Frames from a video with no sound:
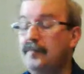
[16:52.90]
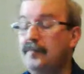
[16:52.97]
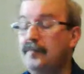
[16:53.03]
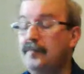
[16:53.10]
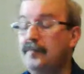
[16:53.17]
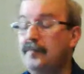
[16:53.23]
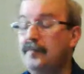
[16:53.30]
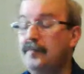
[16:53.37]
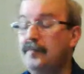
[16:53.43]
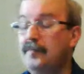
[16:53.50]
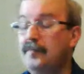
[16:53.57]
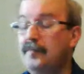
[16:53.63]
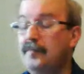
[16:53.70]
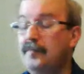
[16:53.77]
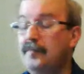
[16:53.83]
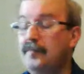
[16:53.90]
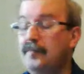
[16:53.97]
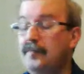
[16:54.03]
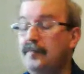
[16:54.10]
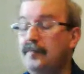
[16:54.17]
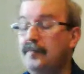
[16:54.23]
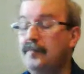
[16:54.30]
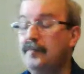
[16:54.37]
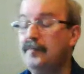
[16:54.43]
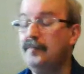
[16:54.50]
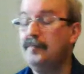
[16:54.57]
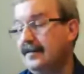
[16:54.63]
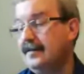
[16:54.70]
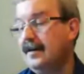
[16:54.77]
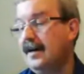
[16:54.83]
and we're going on to
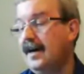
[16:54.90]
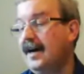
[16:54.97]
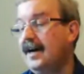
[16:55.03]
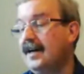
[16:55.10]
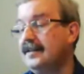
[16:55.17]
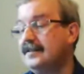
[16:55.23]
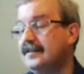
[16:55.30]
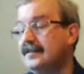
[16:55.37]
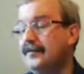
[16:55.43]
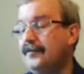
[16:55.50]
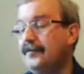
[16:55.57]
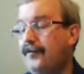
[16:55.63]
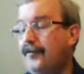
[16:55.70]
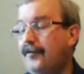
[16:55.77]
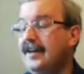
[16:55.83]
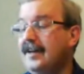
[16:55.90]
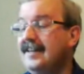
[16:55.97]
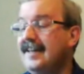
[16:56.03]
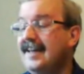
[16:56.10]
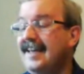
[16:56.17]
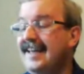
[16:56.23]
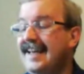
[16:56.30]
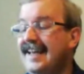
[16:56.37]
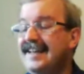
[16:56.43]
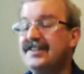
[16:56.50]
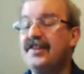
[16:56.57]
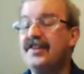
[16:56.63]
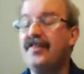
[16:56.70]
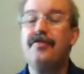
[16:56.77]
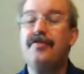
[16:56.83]
Friday, and
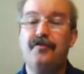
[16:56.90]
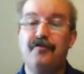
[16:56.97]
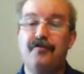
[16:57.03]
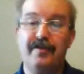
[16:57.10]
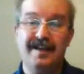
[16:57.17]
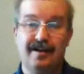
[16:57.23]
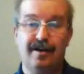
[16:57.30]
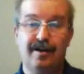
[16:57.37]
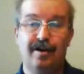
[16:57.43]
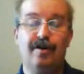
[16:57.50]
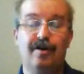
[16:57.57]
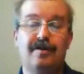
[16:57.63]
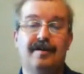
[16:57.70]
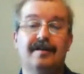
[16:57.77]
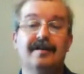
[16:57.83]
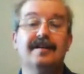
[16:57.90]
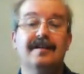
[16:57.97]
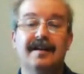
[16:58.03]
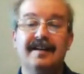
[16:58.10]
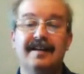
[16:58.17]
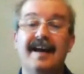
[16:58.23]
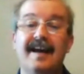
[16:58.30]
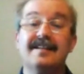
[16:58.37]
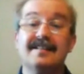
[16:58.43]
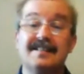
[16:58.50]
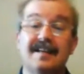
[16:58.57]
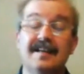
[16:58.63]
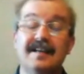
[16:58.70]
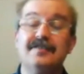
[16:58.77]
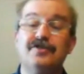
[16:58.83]
Friday is 3 o'clock.
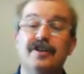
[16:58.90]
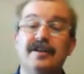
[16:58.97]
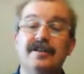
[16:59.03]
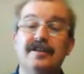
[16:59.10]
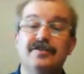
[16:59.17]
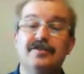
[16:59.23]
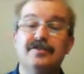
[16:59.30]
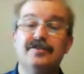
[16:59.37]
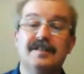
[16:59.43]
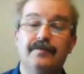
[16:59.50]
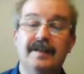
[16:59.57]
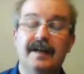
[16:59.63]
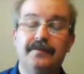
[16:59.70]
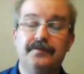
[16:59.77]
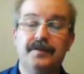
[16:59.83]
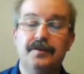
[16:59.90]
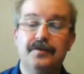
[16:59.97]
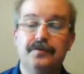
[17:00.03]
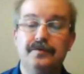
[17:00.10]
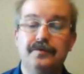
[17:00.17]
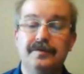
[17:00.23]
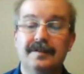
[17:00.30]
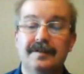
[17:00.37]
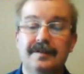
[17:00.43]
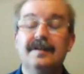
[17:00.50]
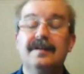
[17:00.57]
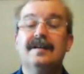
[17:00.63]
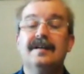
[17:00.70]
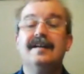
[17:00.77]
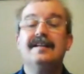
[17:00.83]
Again, a slight change in time for the
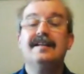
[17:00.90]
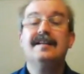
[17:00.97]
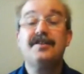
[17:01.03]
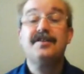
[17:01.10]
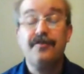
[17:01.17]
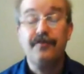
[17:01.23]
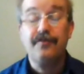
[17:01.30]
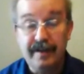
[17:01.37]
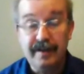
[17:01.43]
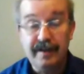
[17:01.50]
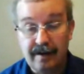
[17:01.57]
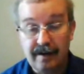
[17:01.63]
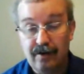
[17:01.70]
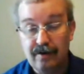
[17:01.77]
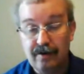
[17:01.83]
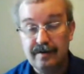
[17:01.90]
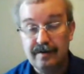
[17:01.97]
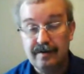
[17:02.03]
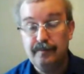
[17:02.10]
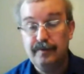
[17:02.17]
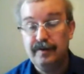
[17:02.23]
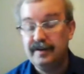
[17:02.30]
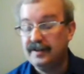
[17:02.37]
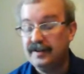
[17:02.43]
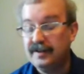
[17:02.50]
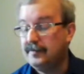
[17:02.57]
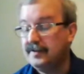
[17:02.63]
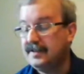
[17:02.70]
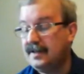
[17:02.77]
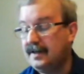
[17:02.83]
afternoon. It is 3 o'clock
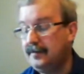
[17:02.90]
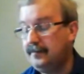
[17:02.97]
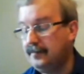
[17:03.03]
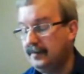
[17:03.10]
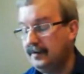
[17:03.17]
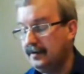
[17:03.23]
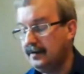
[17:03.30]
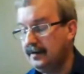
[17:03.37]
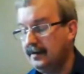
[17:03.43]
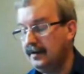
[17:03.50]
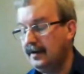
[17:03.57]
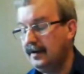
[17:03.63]
British Summer Time,